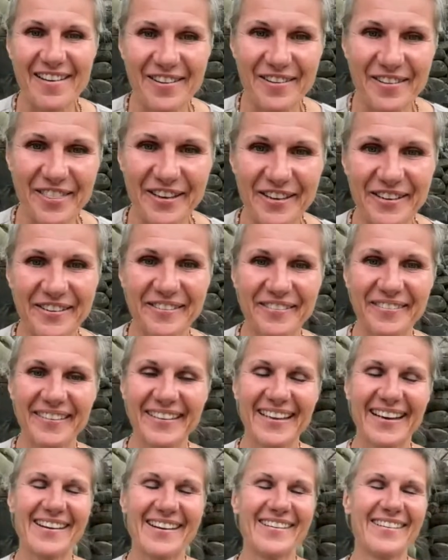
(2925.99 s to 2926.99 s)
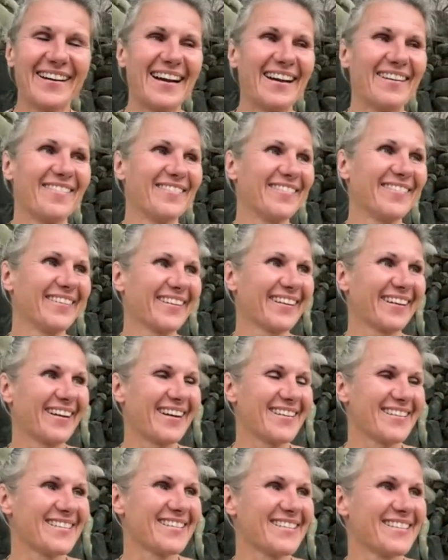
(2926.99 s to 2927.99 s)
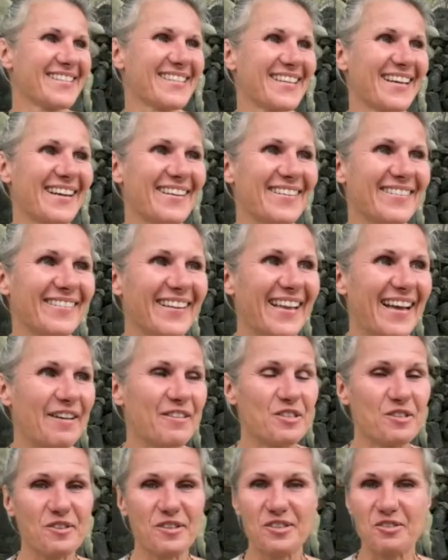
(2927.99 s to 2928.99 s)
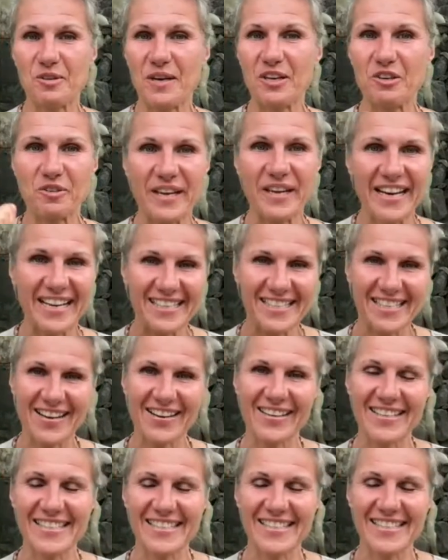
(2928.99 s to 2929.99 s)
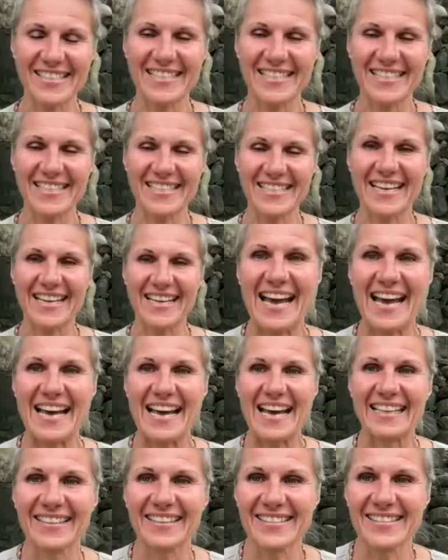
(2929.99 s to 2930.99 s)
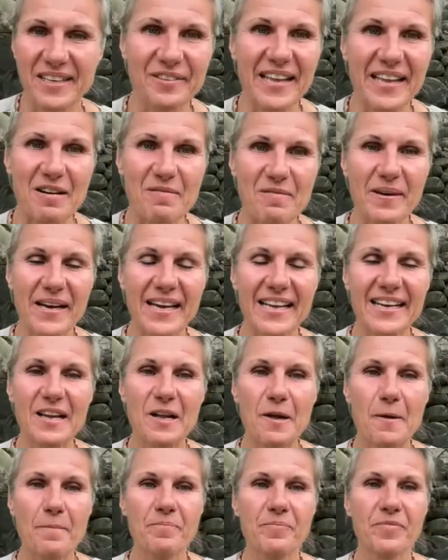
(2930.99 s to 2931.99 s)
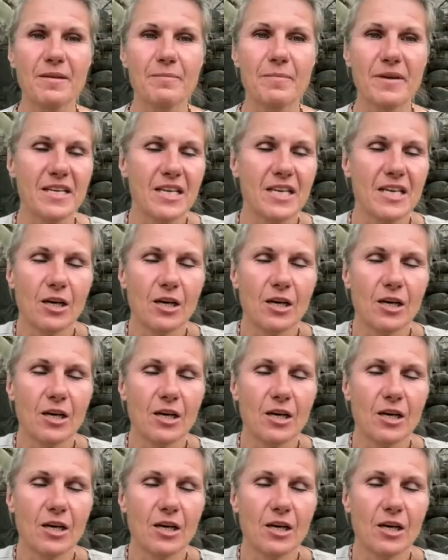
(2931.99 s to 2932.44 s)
Although, it's I'll do the straight training as long as I can, because I don't want to slow down.